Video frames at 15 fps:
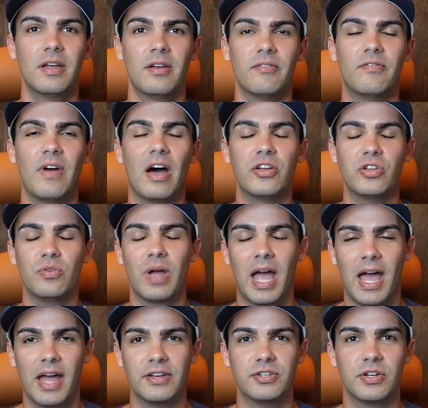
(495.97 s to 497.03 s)
value
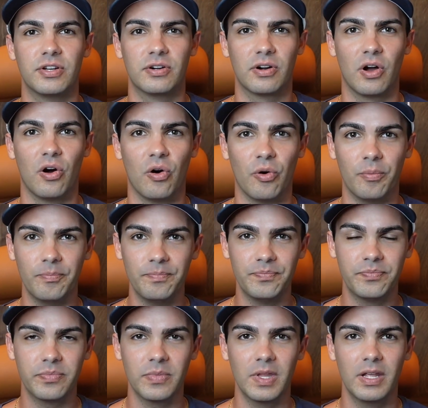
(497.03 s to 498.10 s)
add to your home
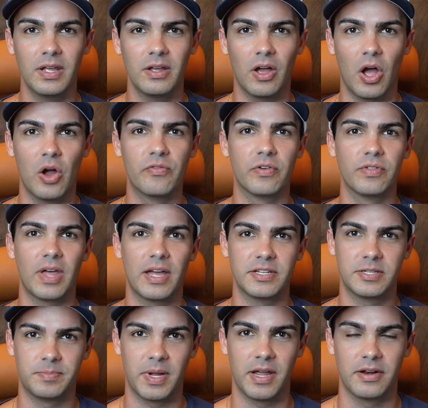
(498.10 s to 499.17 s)
over that
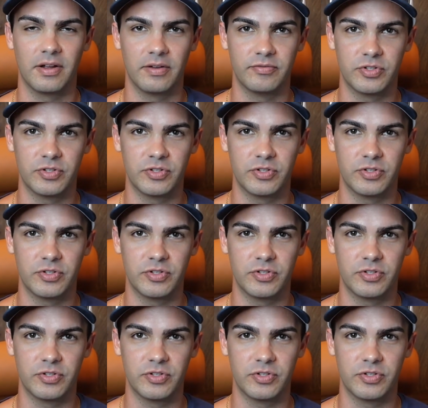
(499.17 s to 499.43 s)
span of